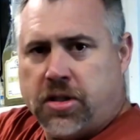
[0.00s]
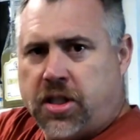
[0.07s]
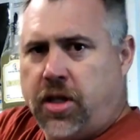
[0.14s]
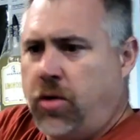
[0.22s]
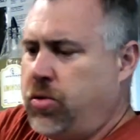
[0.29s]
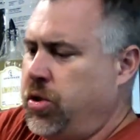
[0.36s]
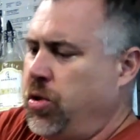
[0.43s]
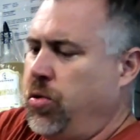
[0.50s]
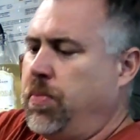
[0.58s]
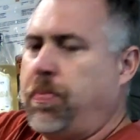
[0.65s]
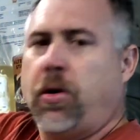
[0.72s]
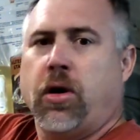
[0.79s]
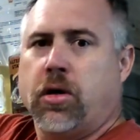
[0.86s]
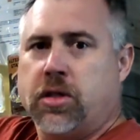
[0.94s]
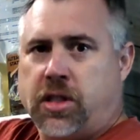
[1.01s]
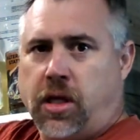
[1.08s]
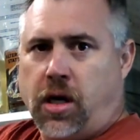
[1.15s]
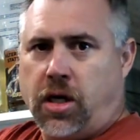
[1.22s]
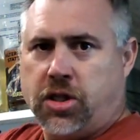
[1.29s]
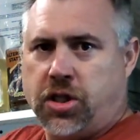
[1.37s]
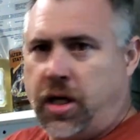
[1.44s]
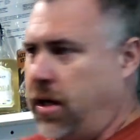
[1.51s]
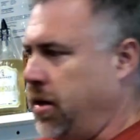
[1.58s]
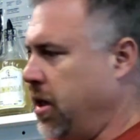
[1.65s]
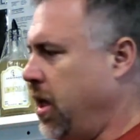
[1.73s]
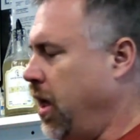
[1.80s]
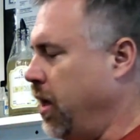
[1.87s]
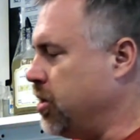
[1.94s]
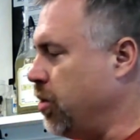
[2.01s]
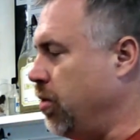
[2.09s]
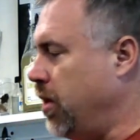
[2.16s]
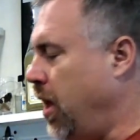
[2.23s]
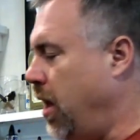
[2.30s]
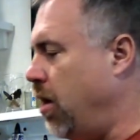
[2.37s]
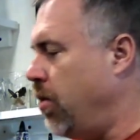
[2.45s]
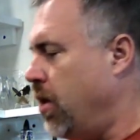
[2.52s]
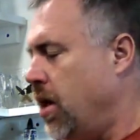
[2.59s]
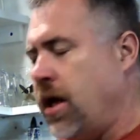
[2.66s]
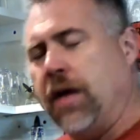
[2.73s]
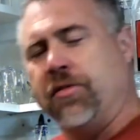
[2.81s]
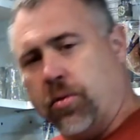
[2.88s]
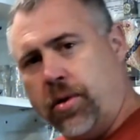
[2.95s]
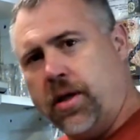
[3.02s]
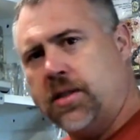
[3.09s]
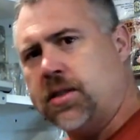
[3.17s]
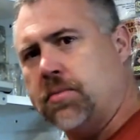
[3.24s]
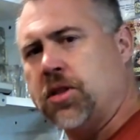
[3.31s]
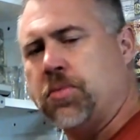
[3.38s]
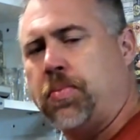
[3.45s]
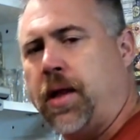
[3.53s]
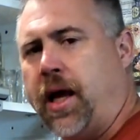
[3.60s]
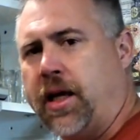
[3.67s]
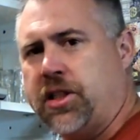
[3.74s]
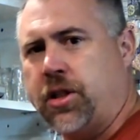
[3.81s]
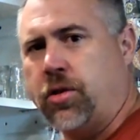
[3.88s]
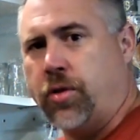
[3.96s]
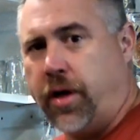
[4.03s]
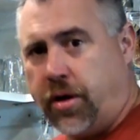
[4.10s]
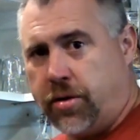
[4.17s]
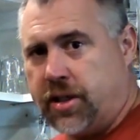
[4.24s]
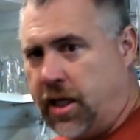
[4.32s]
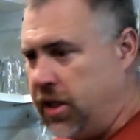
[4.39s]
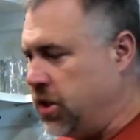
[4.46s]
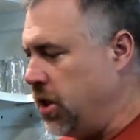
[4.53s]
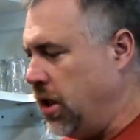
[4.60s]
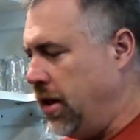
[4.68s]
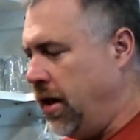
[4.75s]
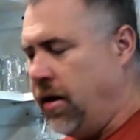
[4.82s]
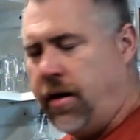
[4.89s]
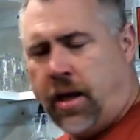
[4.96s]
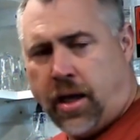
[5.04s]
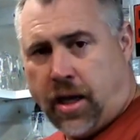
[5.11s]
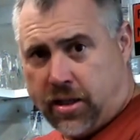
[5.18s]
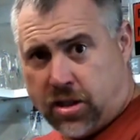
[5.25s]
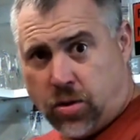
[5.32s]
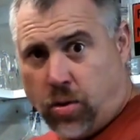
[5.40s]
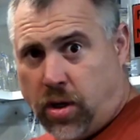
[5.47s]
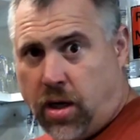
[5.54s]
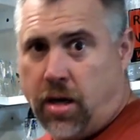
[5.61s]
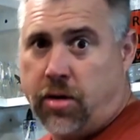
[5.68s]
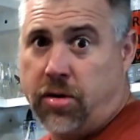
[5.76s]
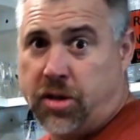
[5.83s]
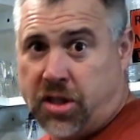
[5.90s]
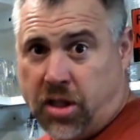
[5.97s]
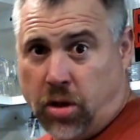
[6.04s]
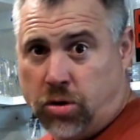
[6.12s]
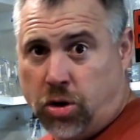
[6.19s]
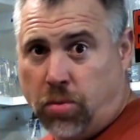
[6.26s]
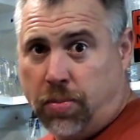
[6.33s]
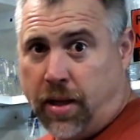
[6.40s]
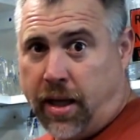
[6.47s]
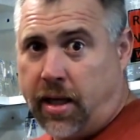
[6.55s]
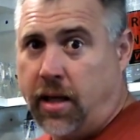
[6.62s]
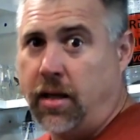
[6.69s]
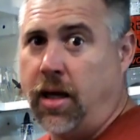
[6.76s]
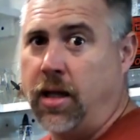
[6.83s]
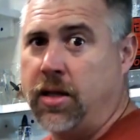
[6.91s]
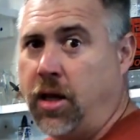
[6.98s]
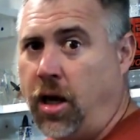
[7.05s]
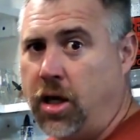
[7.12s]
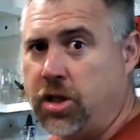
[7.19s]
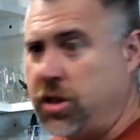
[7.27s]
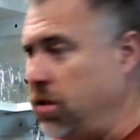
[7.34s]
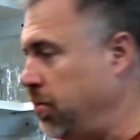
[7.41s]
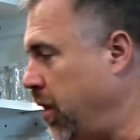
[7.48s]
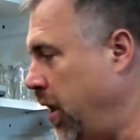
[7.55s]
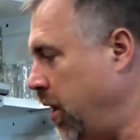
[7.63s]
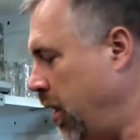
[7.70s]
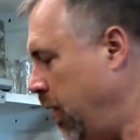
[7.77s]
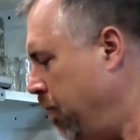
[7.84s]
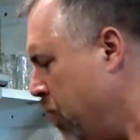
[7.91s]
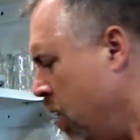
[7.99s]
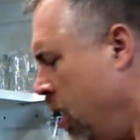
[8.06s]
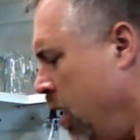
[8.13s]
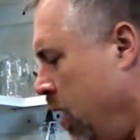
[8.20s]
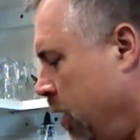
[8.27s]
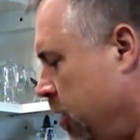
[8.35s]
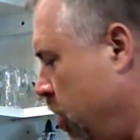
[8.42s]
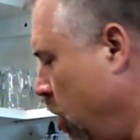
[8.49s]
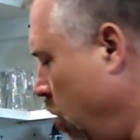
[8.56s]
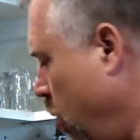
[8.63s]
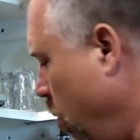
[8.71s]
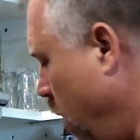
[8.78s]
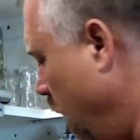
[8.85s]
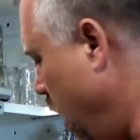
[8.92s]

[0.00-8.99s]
CO2 and purge the oxygen out of the can. So now, if there is some splashing or irritation in there, it's going under the CO2 blanket, not the oxygen blanket. So